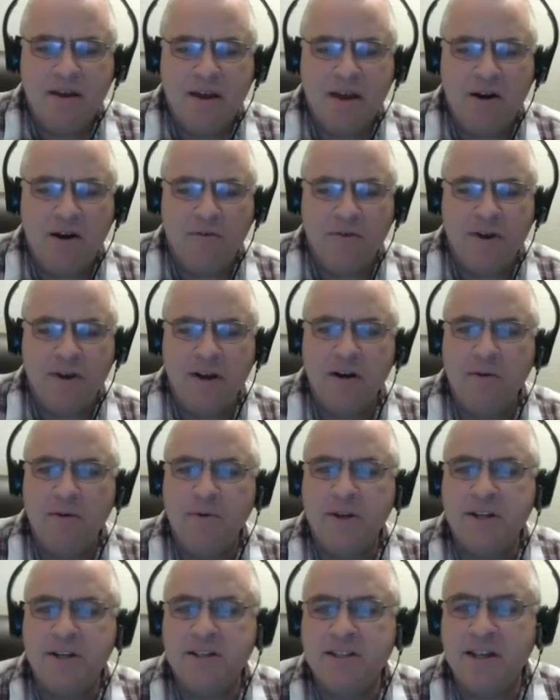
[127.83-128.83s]
And over here,
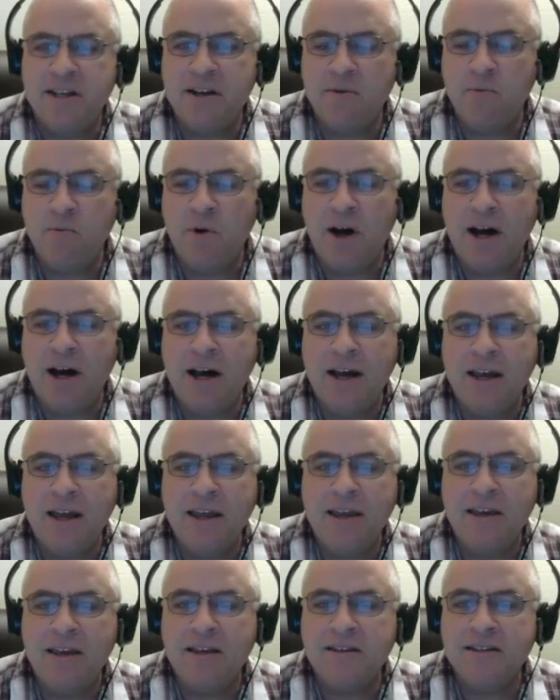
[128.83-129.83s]
we just said
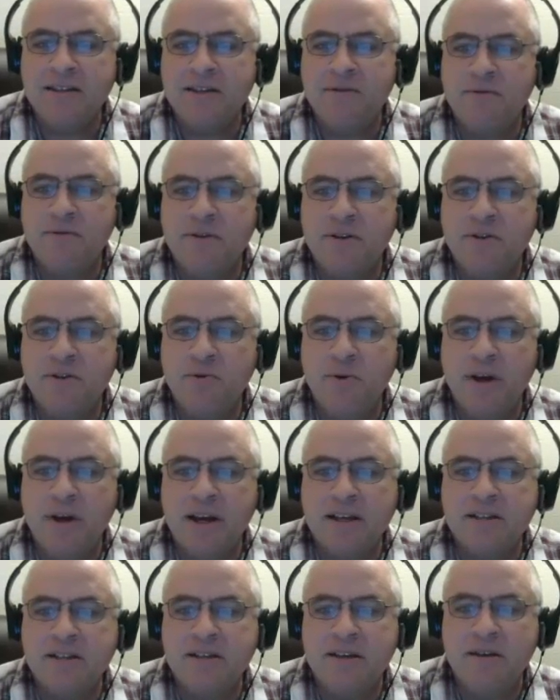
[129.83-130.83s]
y is equal to
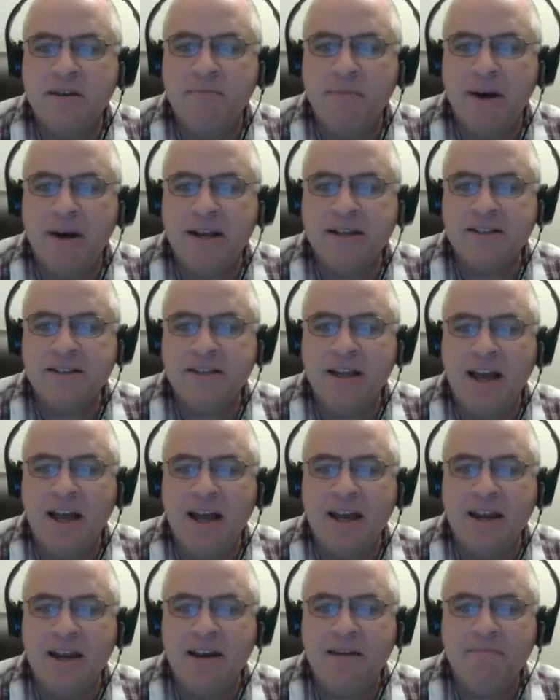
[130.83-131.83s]
2x minus
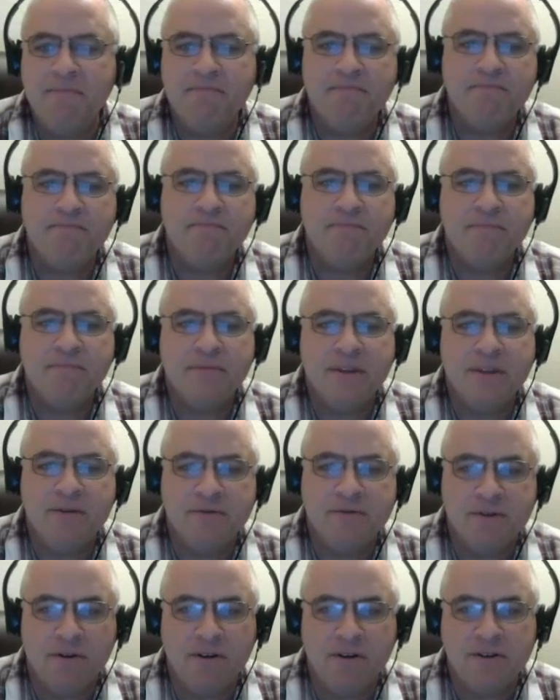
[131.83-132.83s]
9. It
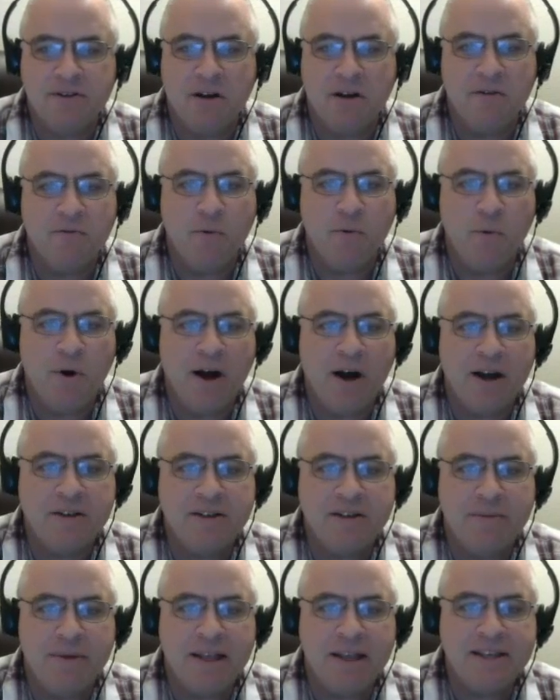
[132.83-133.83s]
was already solved for y,
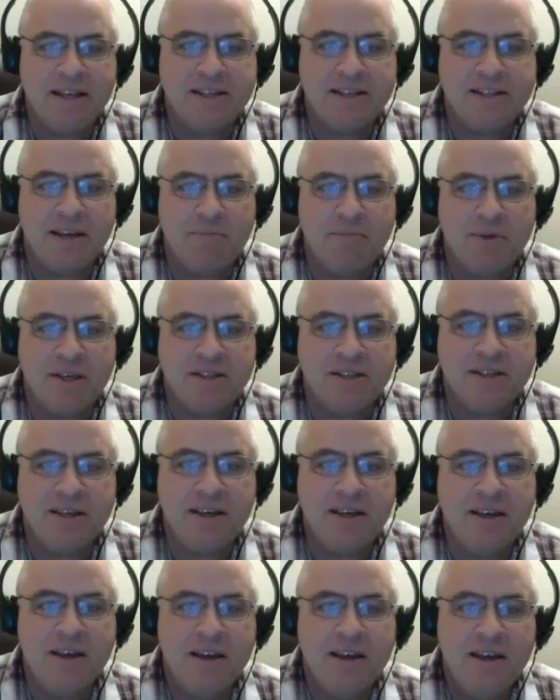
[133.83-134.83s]
so I made that step easy.
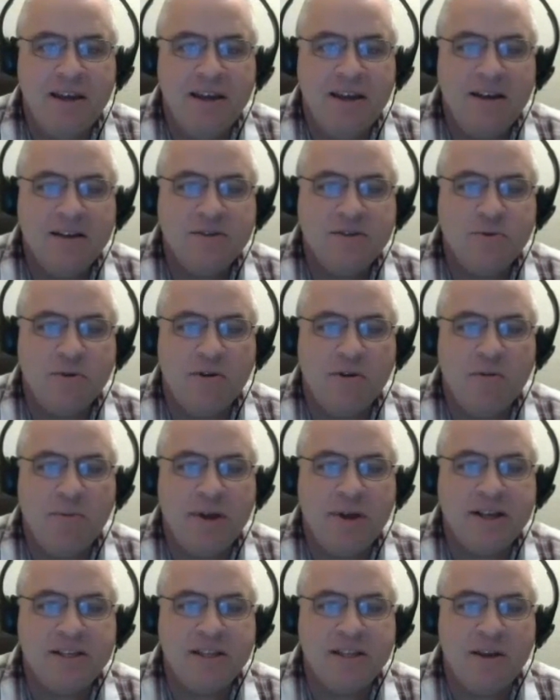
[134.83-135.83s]
So we're going to
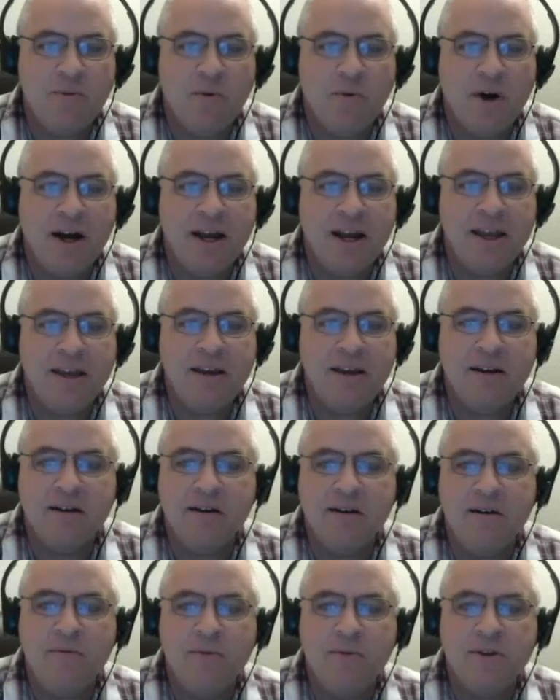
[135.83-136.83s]
place the y
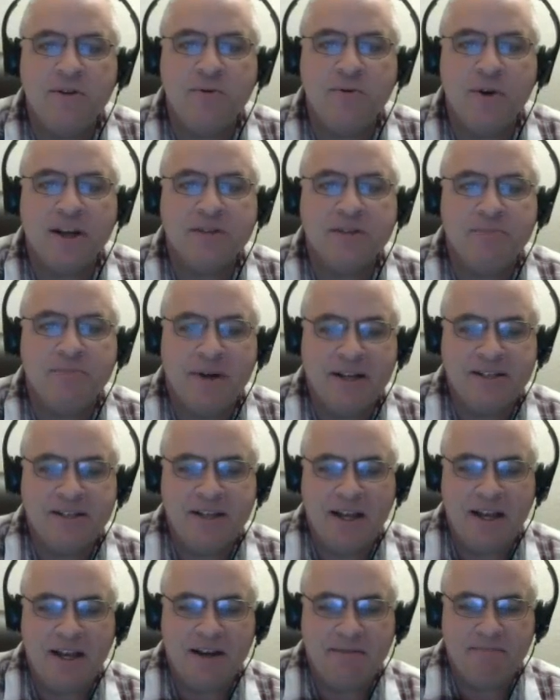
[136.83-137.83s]
here with 2x minus
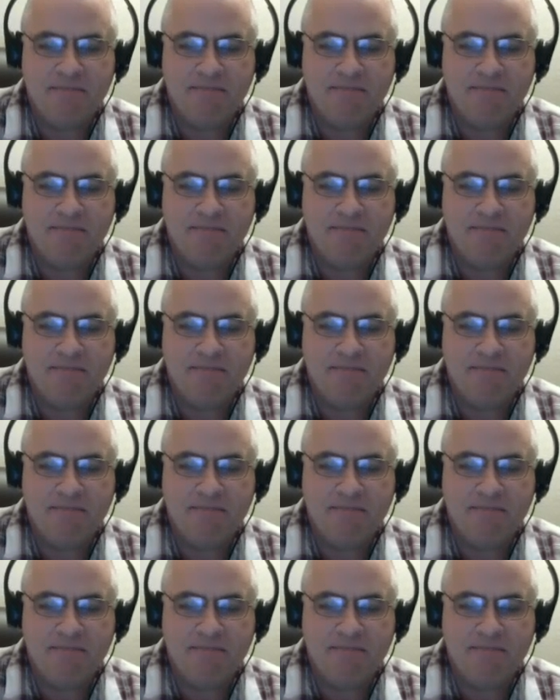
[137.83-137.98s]
9.